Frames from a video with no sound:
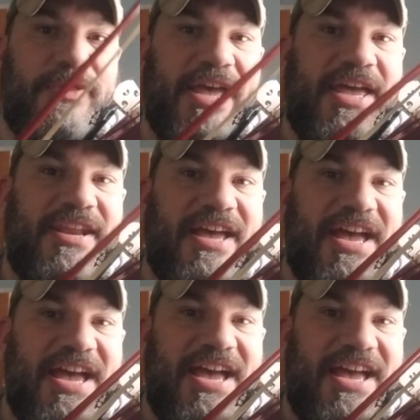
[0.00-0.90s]
that,
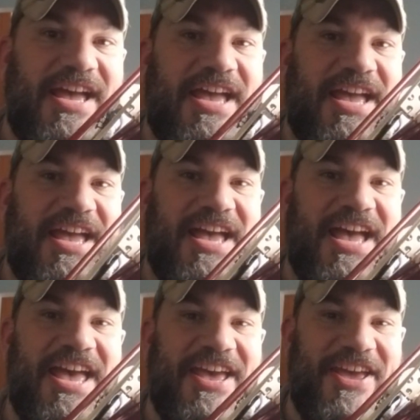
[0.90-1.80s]

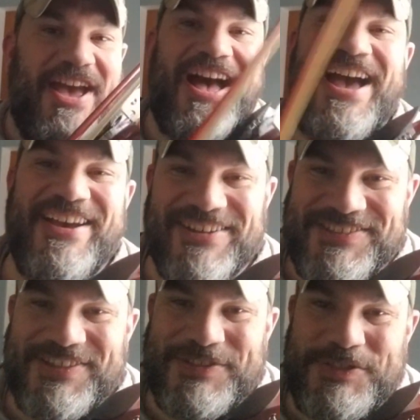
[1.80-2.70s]
I
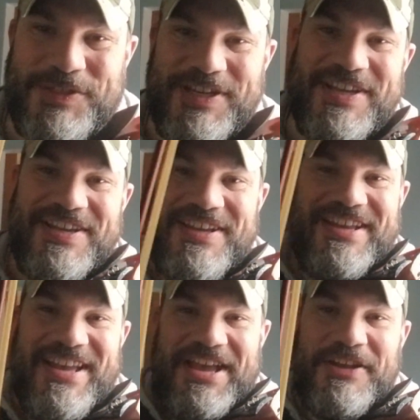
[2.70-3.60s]
also
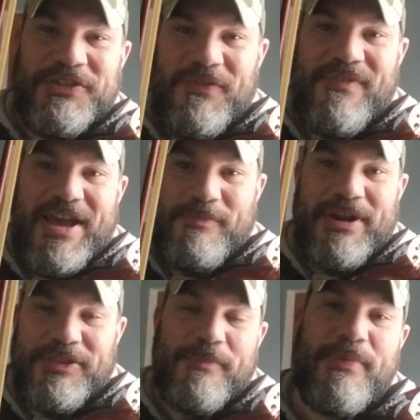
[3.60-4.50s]
I also
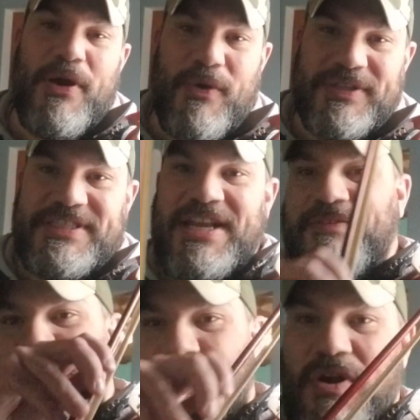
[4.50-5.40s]
vibrate the bow instead
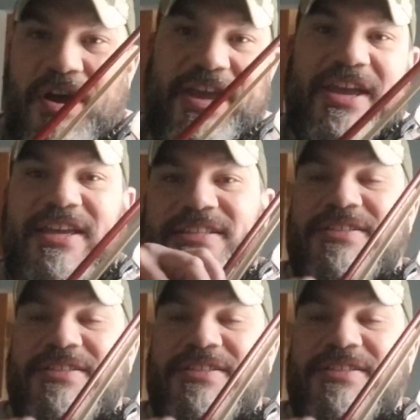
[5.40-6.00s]
of drawing it.